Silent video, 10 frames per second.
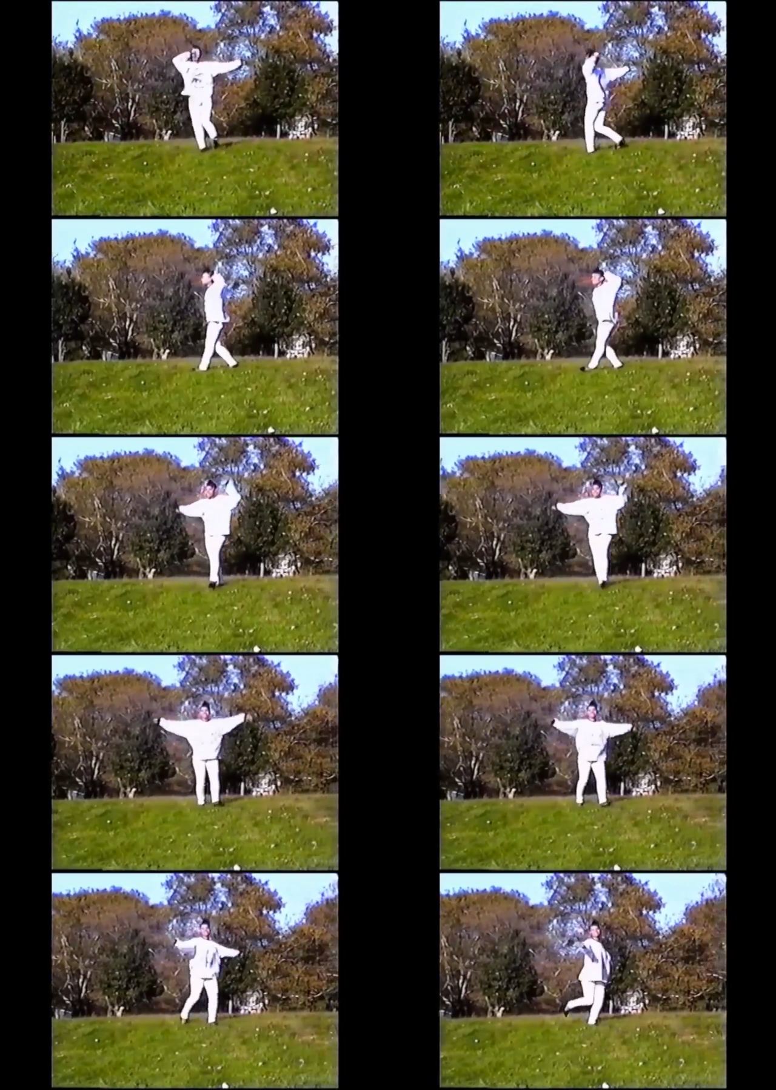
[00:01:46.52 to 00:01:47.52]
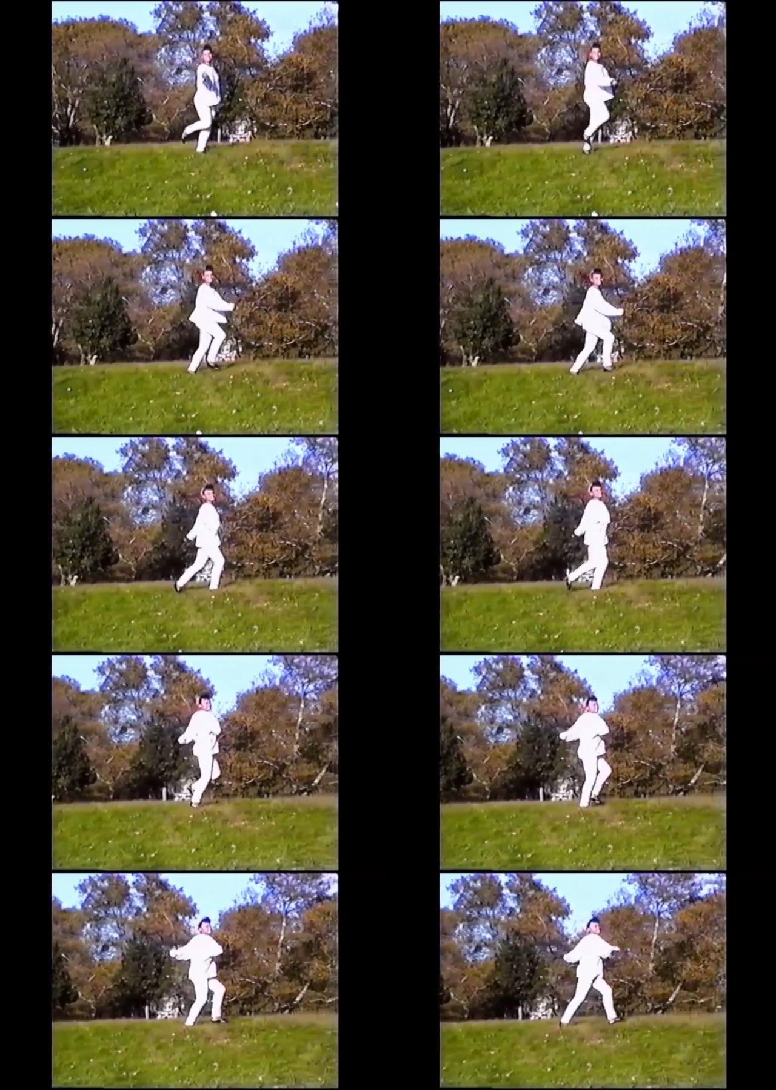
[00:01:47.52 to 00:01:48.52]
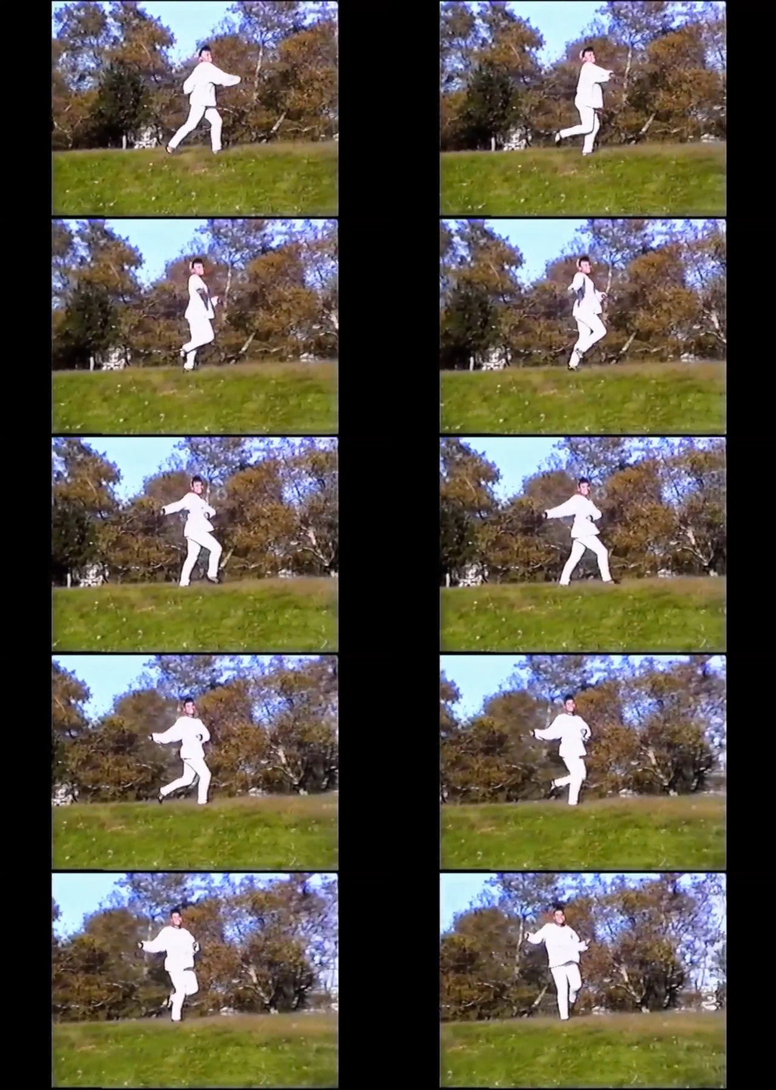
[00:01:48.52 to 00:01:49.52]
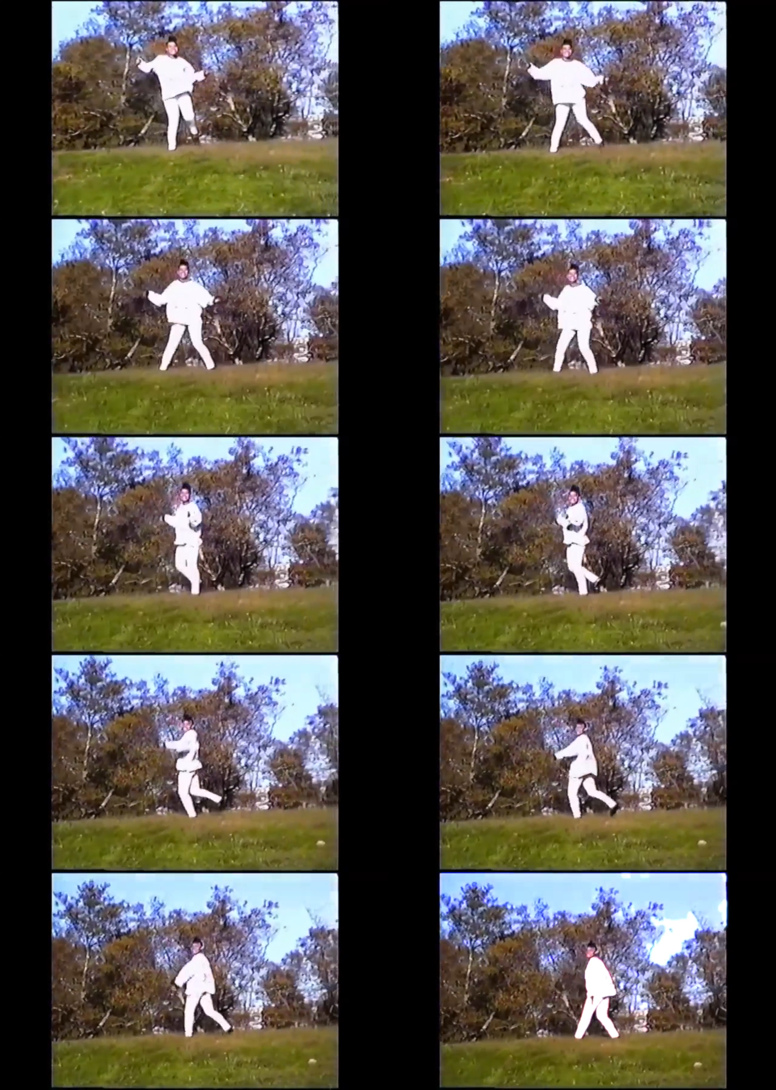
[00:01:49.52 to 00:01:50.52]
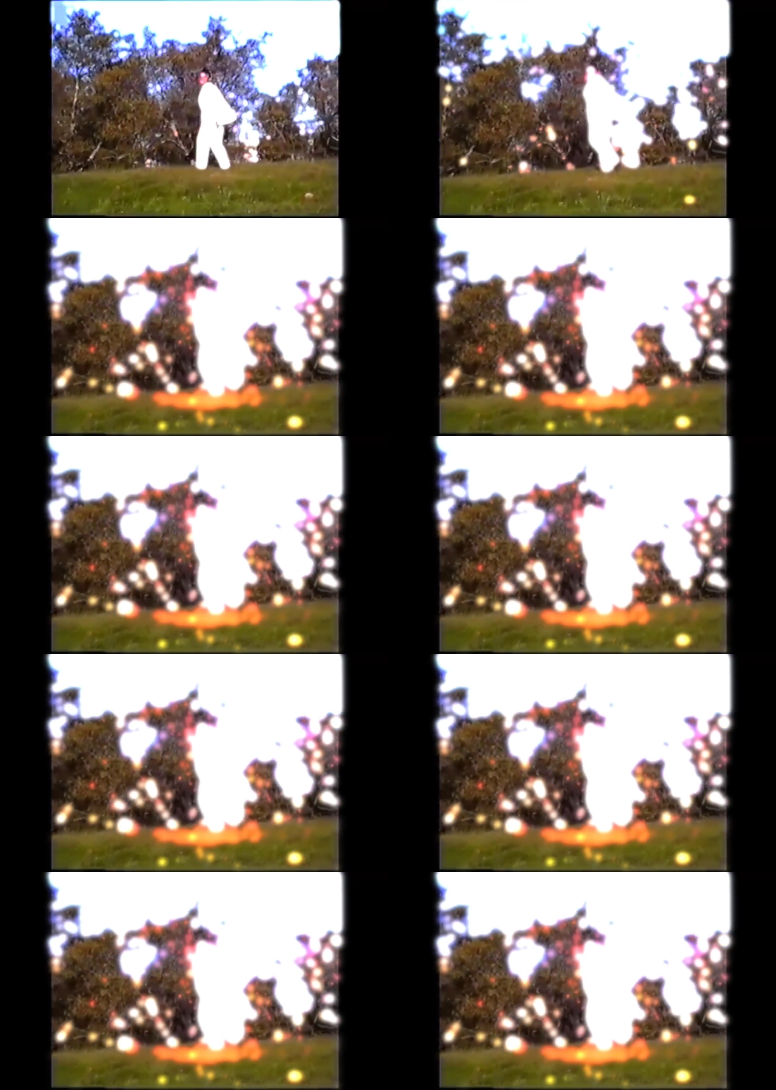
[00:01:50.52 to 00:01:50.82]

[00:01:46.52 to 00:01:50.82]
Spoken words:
(no speaker visible)